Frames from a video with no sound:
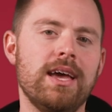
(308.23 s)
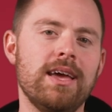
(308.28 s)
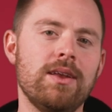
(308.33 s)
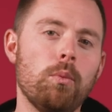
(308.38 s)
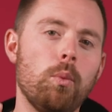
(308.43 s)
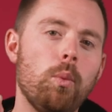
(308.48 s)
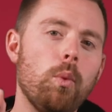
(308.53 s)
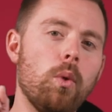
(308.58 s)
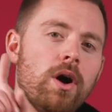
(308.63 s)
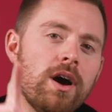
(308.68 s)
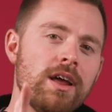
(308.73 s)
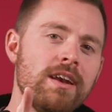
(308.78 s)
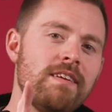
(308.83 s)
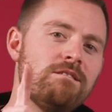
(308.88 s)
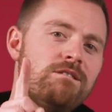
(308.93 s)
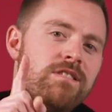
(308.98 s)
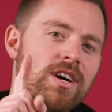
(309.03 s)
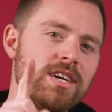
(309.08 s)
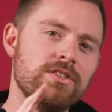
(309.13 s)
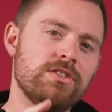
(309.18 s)
and one
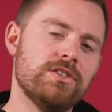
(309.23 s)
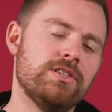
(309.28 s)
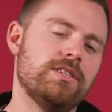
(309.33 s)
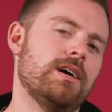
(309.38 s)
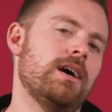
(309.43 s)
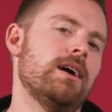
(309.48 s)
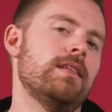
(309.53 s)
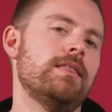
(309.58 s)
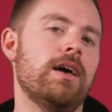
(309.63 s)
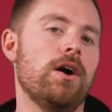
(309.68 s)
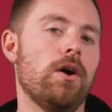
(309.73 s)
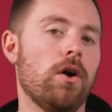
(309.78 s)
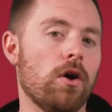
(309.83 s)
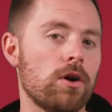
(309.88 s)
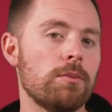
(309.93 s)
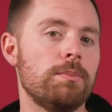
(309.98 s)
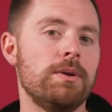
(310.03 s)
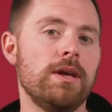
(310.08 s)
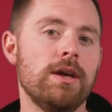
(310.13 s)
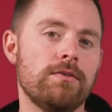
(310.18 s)
fungicide that
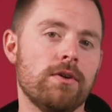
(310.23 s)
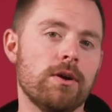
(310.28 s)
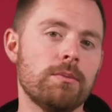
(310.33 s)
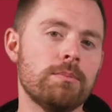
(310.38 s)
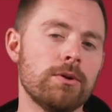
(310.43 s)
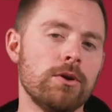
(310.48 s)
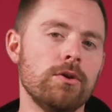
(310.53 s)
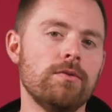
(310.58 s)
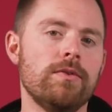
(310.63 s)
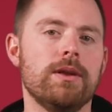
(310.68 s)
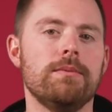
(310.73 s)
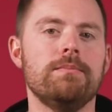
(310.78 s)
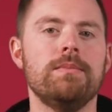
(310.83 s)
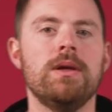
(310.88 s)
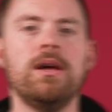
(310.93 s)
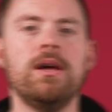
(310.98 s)
are PFR proven.